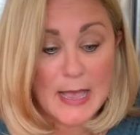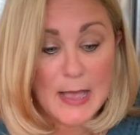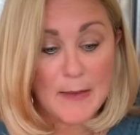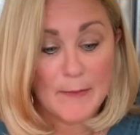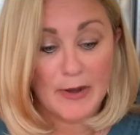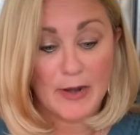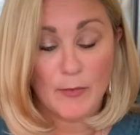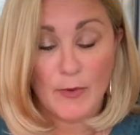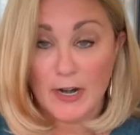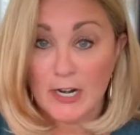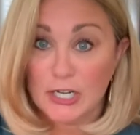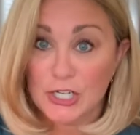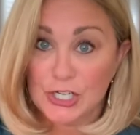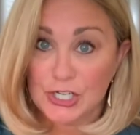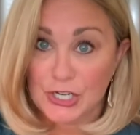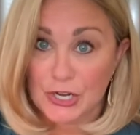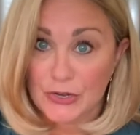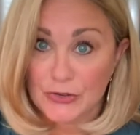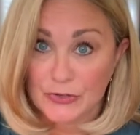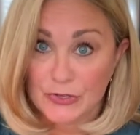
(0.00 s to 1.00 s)
But I wanted to
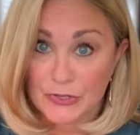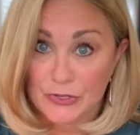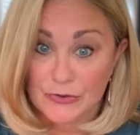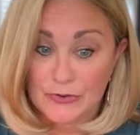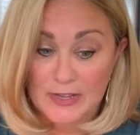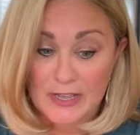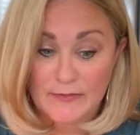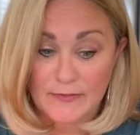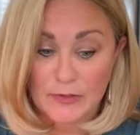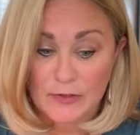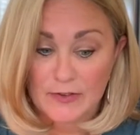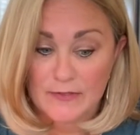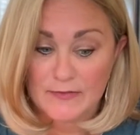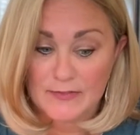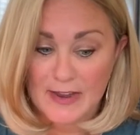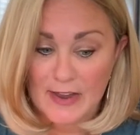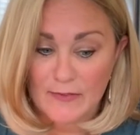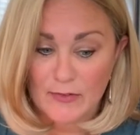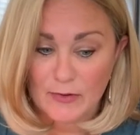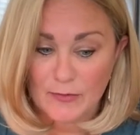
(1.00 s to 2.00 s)
show you, if you have
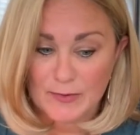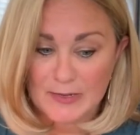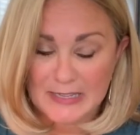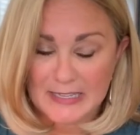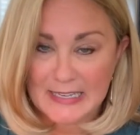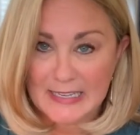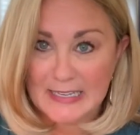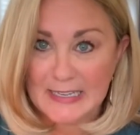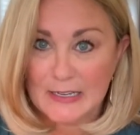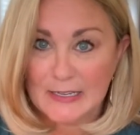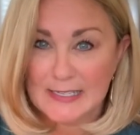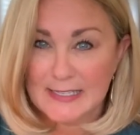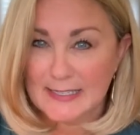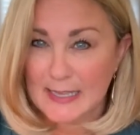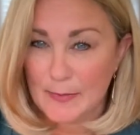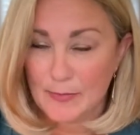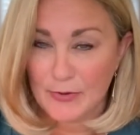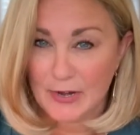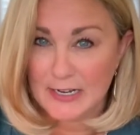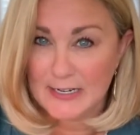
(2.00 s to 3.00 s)
never really
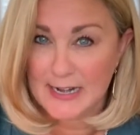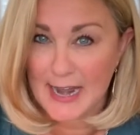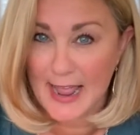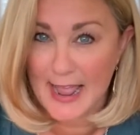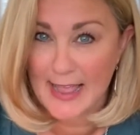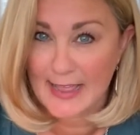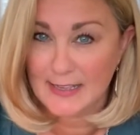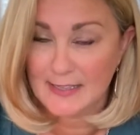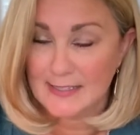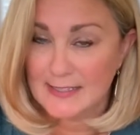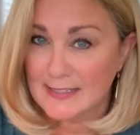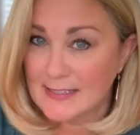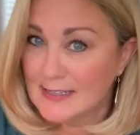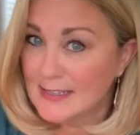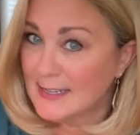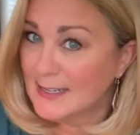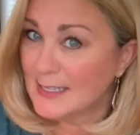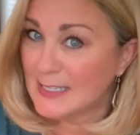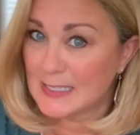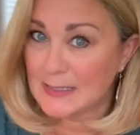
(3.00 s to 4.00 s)
separated eggs,
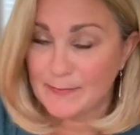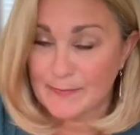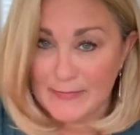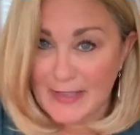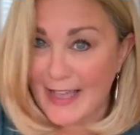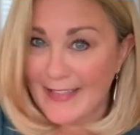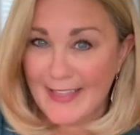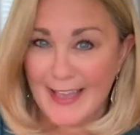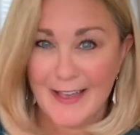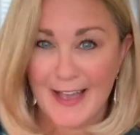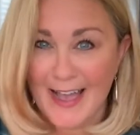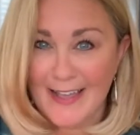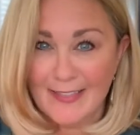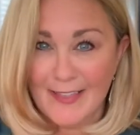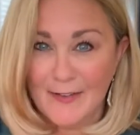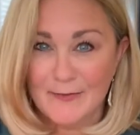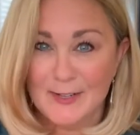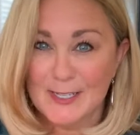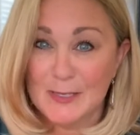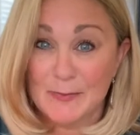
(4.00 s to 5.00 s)
I
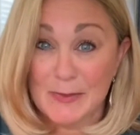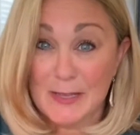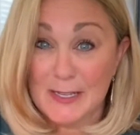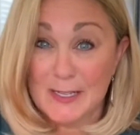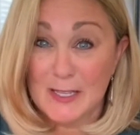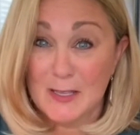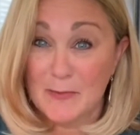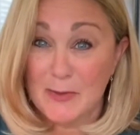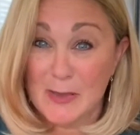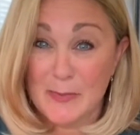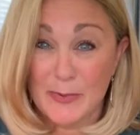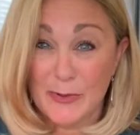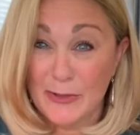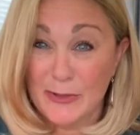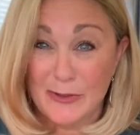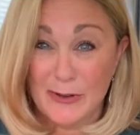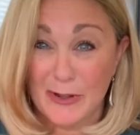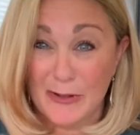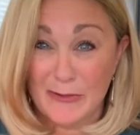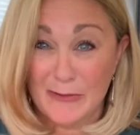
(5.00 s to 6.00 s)
love to speak to the people
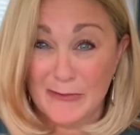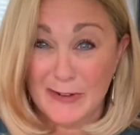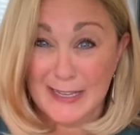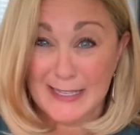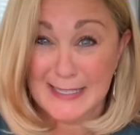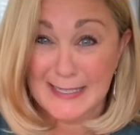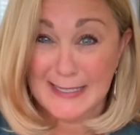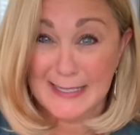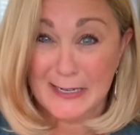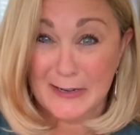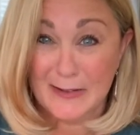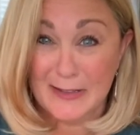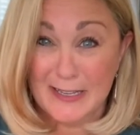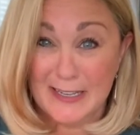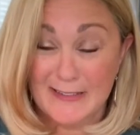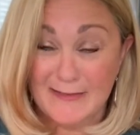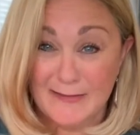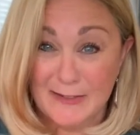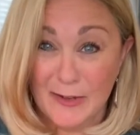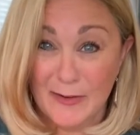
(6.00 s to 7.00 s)
who don't
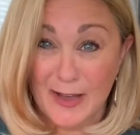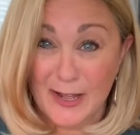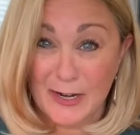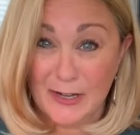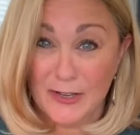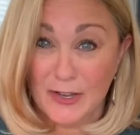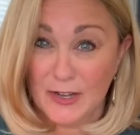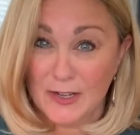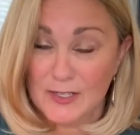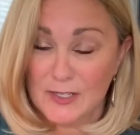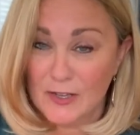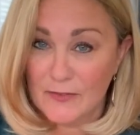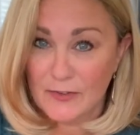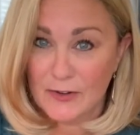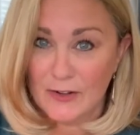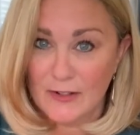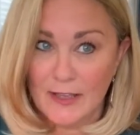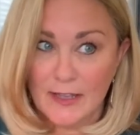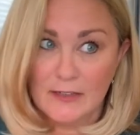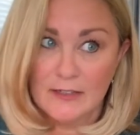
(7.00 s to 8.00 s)
necessarily know how to cook. So if
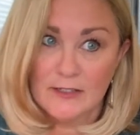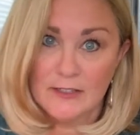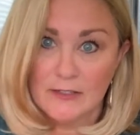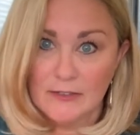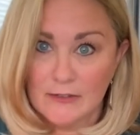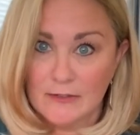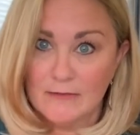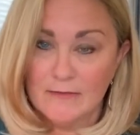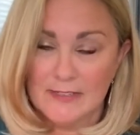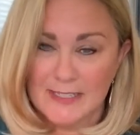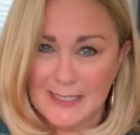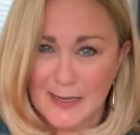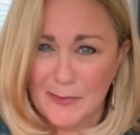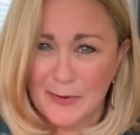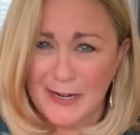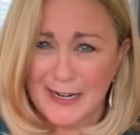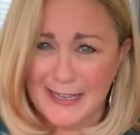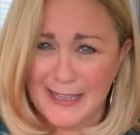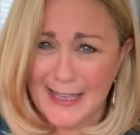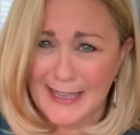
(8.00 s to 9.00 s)
you're like, dude,
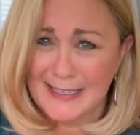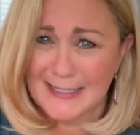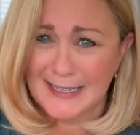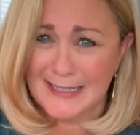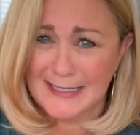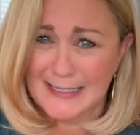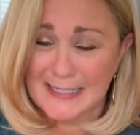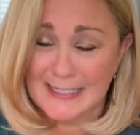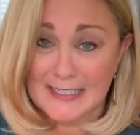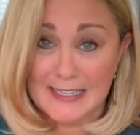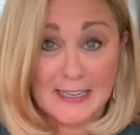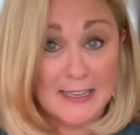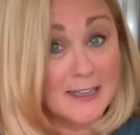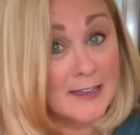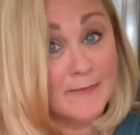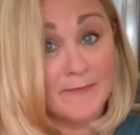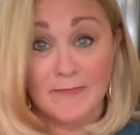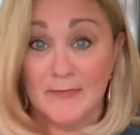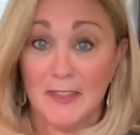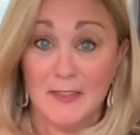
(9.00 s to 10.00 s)
separating eggs, that's easy,
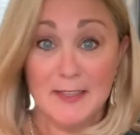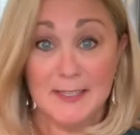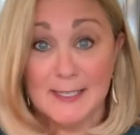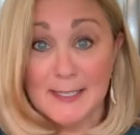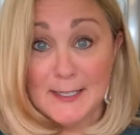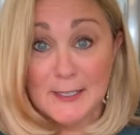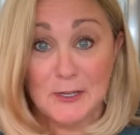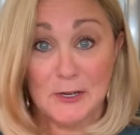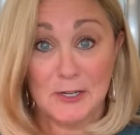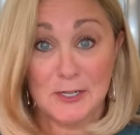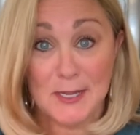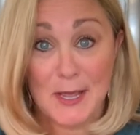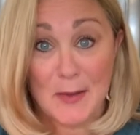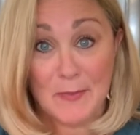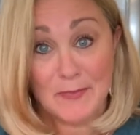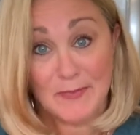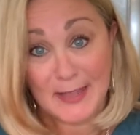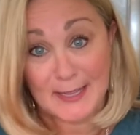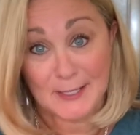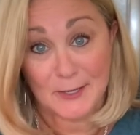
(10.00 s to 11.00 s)
then this isn't your
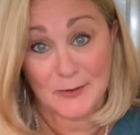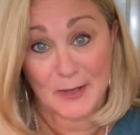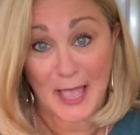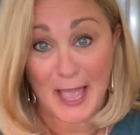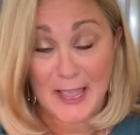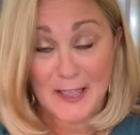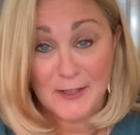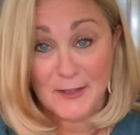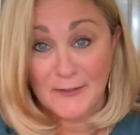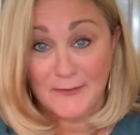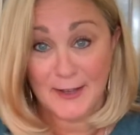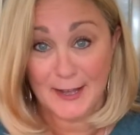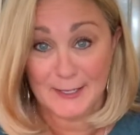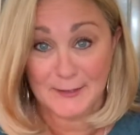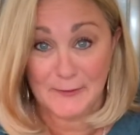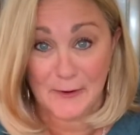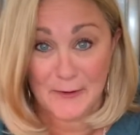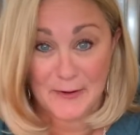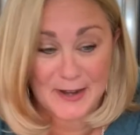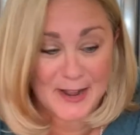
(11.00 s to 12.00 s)
tip. That's okay, you can fast
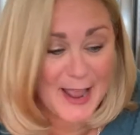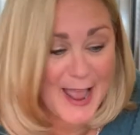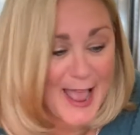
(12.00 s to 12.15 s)
forward.